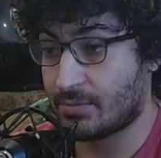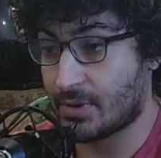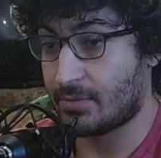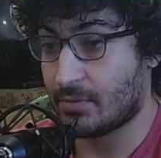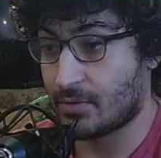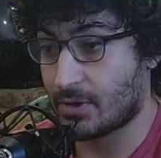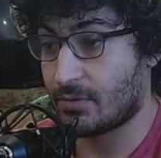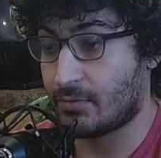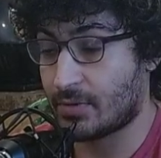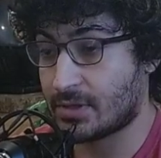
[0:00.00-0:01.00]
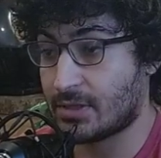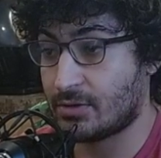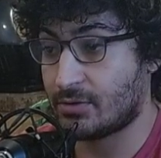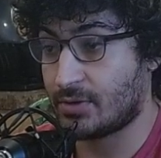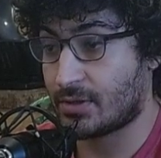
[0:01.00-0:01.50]
up... Okay, what is he going to
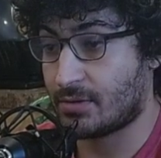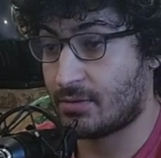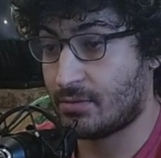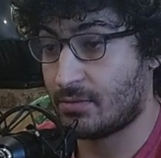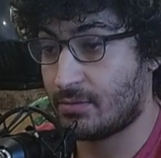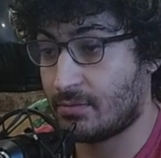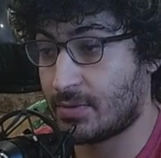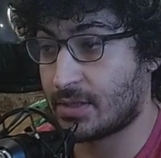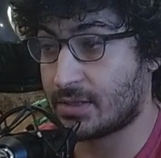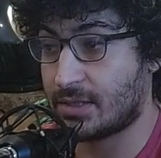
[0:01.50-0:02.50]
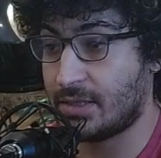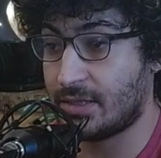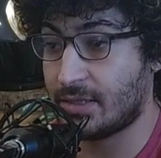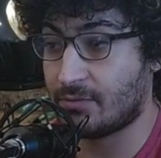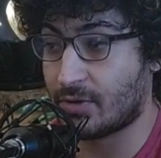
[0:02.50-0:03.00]
do here? Because he
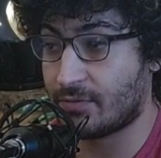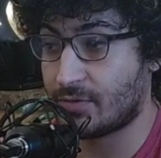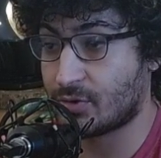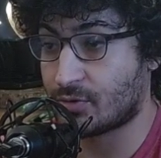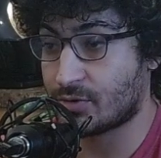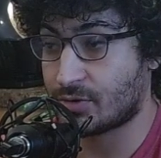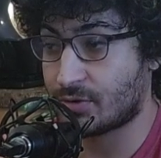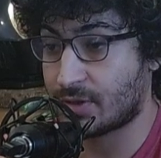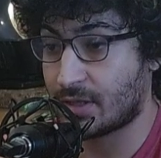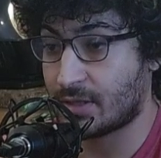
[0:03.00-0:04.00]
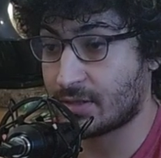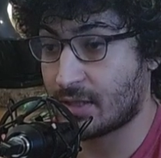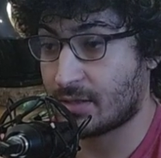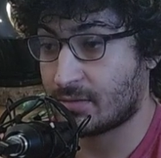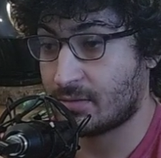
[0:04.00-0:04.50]
needed one of the Zoros to stay in his
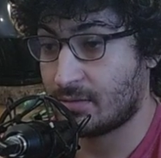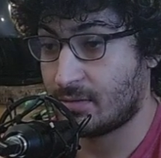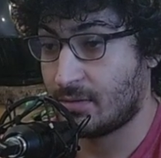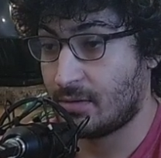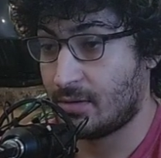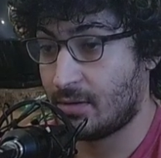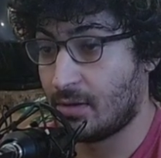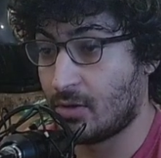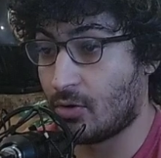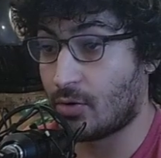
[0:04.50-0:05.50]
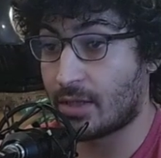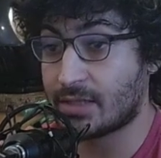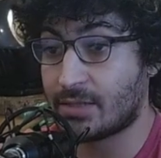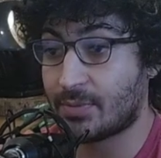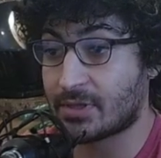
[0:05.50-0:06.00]
hand. Oh,
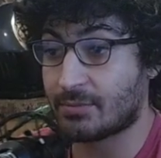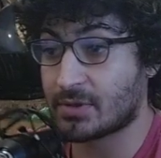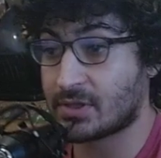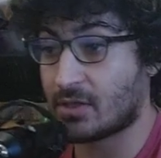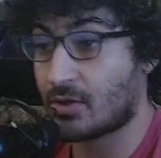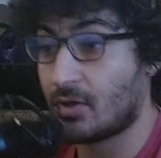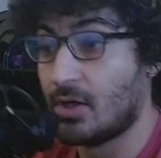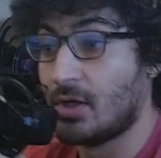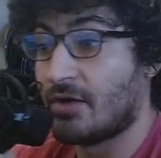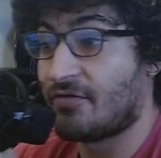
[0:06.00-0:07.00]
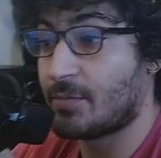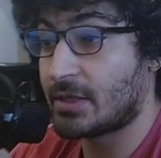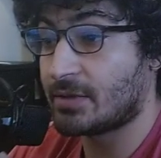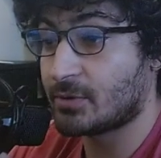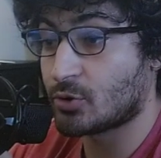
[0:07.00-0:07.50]
unless he picked up a Zoro. If he
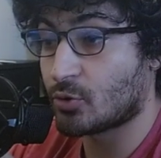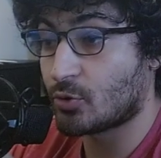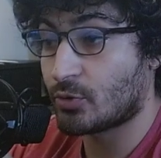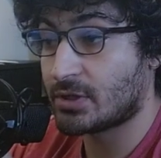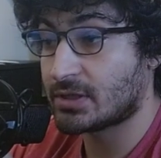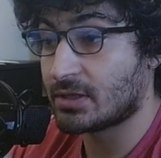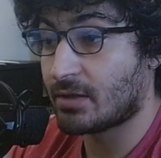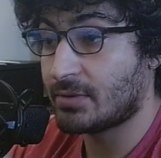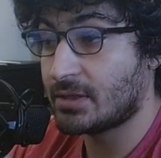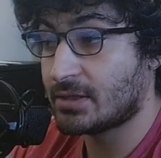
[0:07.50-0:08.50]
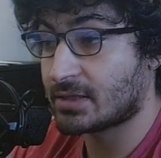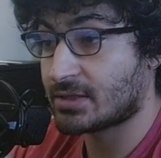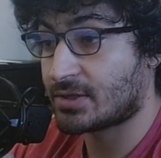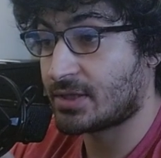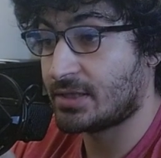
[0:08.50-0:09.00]
picked up a Zoro with this Nami, that's
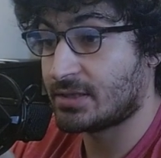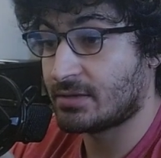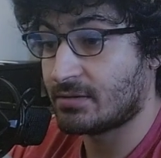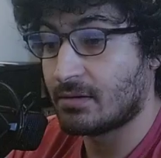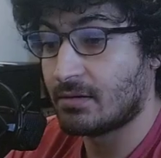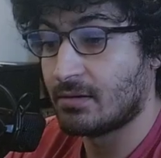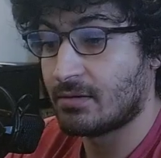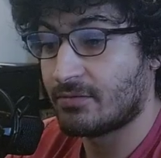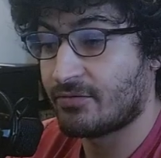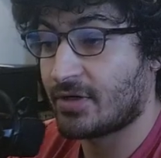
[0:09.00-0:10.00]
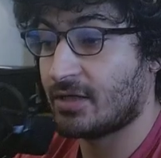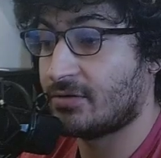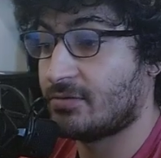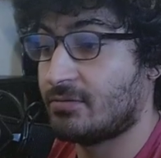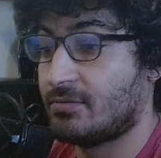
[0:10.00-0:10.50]
crazy value.